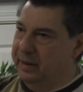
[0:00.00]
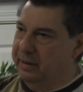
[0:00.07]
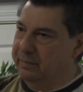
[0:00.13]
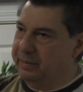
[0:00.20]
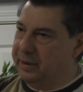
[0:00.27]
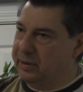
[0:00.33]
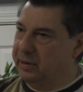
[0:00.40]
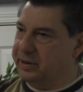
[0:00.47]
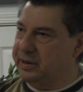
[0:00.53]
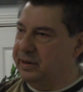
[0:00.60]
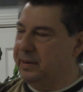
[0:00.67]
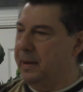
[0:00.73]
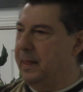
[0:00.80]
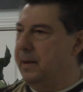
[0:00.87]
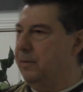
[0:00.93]
Because
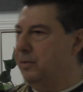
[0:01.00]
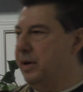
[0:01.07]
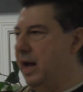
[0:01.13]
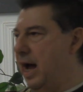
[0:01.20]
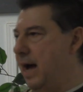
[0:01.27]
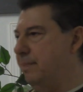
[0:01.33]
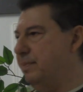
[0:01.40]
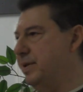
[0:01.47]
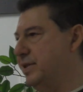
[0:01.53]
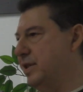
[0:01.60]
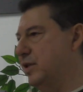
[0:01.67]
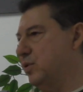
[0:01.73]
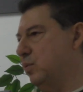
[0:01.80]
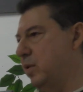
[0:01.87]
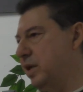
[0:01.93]
what happens
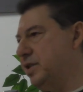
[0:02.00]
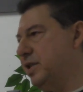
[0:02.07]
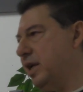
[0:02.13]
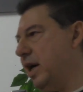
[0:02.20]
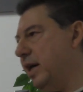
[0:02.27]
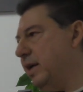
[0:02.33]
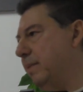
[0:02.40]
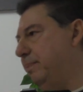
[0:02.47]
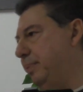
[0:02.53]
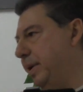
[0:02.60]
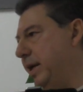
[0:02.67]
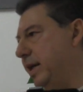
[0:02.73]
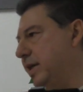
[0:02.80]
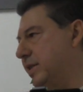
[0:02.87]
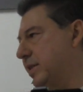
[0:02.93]
is once I
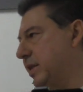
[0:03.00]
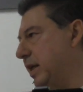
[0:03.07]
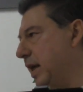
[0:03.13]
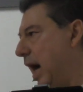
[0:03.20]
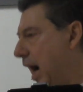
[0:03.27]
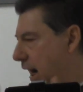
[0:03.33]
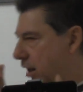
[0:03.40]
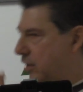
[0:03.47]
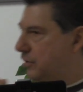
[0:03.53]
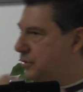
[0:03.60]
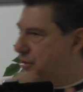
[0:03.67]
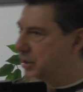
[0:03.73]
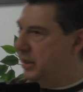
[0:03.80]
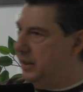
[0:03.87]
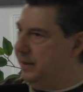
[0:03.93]
appease the
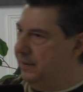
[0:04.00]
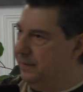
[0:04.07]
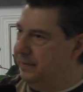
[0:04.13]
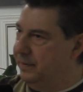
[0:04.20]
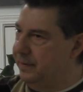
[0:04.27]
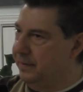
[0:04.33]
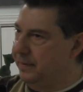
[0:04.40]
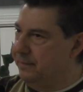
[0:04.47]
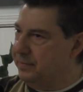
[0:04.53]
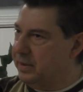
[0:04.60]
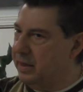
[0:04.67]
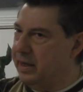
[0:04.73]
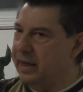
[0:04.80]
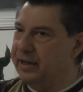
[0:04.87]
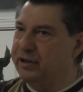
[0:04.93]
allergy,
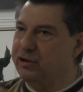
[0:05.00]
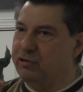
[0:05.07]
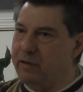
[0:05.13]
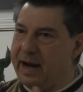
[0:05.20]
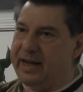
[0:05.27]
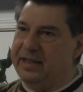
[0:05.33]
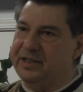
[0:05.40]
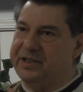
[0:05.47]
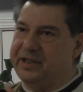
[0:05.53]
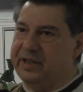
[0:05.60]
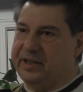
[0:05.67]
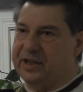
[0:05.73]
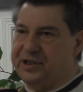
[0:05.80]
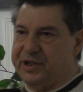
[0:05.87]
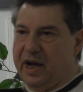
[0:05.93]
it greatens the
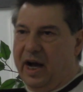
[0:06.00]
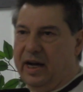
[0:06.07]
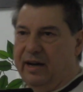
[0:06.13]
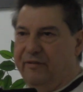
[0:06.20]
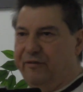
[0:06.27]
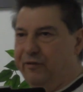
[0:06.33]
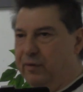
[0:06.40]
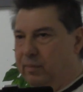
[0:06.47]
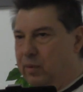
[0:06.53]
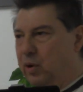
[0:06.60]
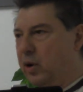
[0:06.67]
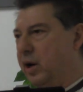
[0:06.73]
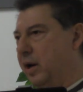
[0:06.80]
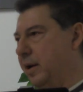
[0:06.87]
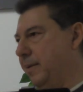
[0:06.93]
desire for
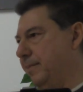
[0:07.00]
more.